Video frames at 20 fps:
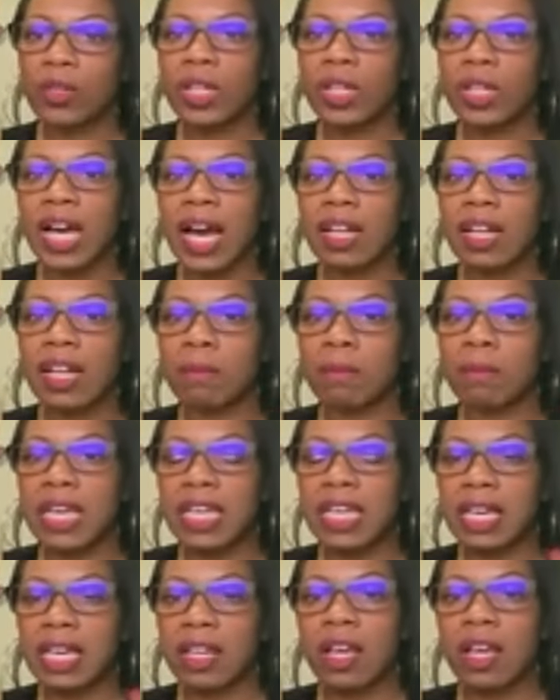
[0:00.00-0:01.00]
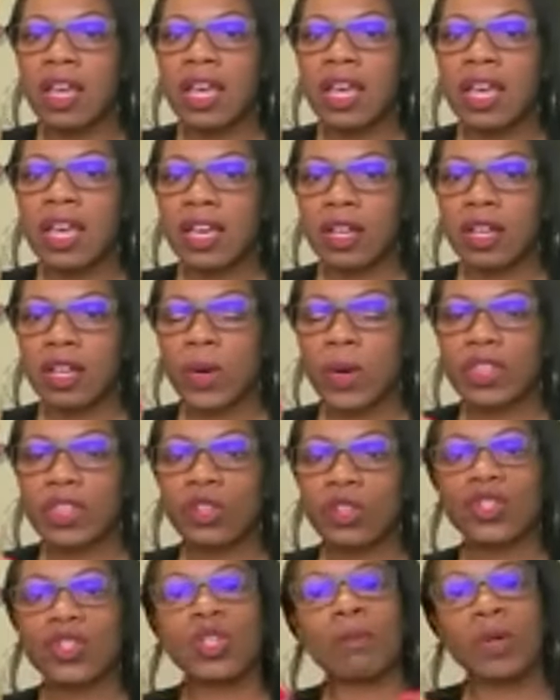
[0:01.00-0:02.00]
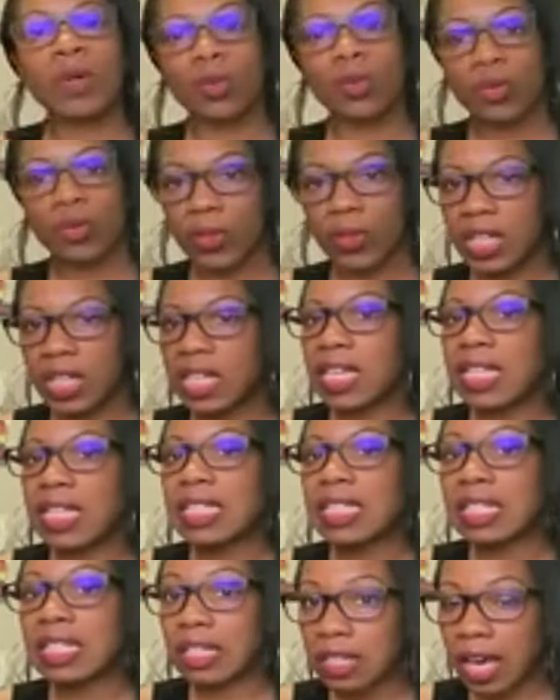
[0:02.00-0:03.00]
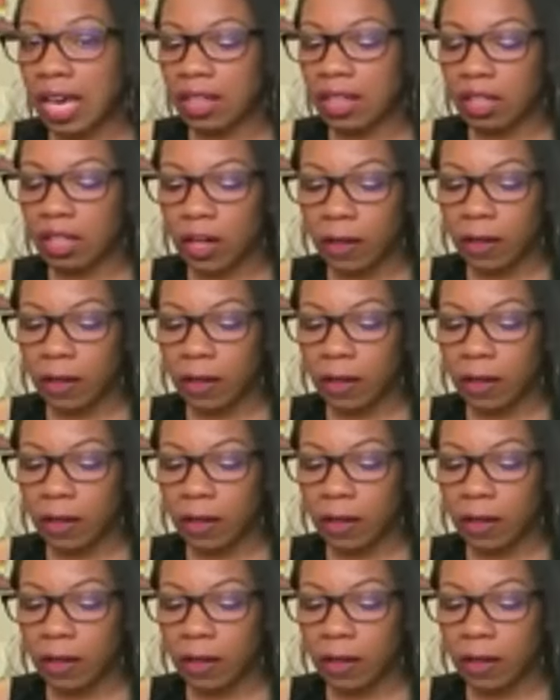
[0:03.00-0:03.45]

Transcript: You can kind of make it in a way that you're both reading it together.